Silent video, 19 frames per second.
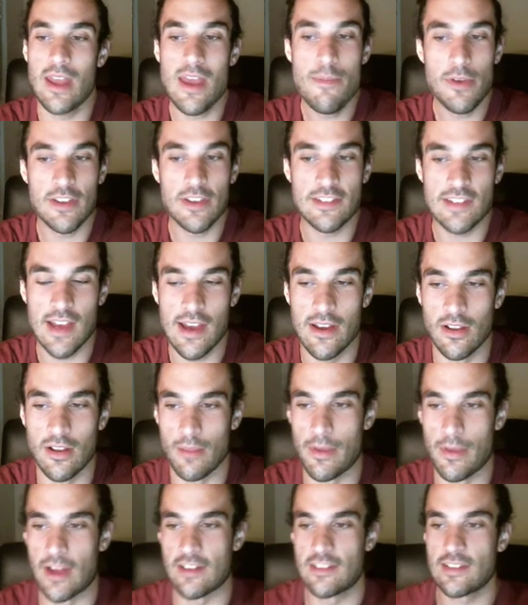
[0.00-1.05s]
epic tale
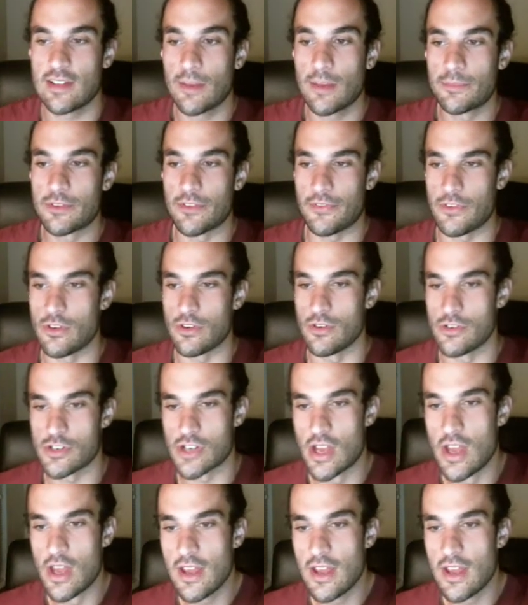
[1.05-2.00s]
about subterfuge,